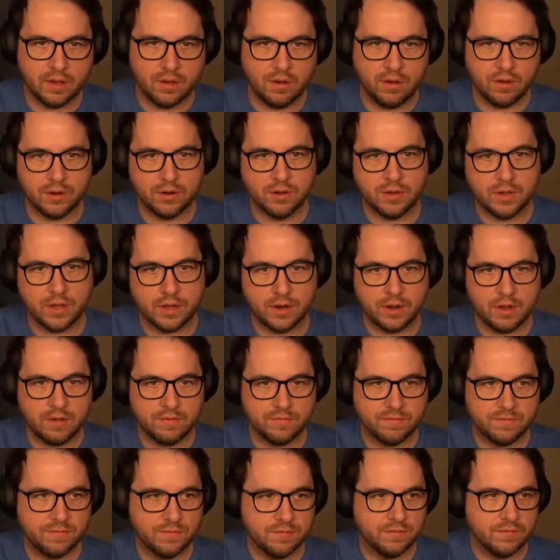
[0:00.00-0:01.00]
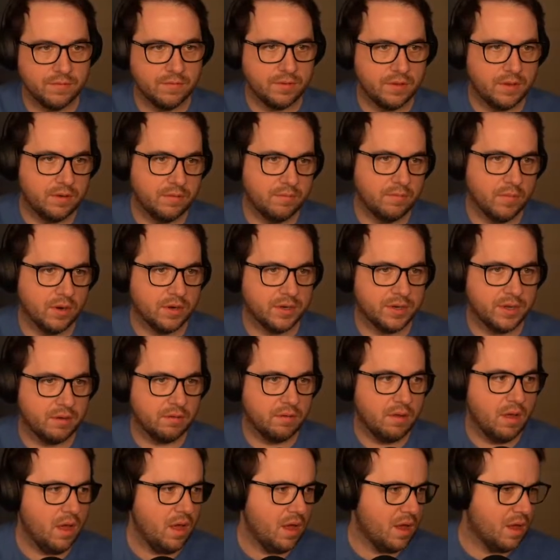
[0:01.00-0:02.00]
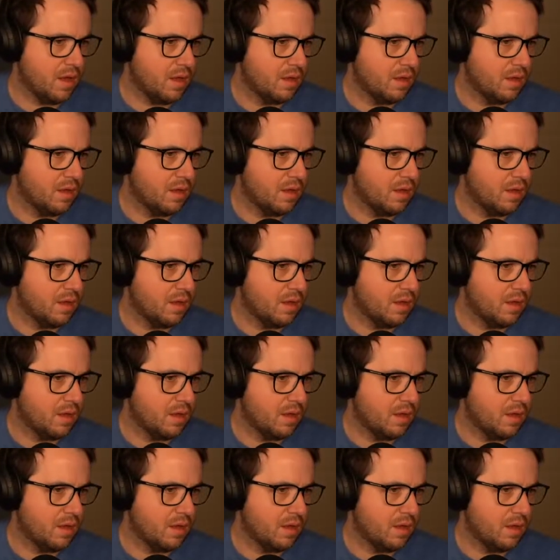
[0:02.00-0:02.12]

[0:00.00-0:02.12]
auto cutoff in Markdown. Huh.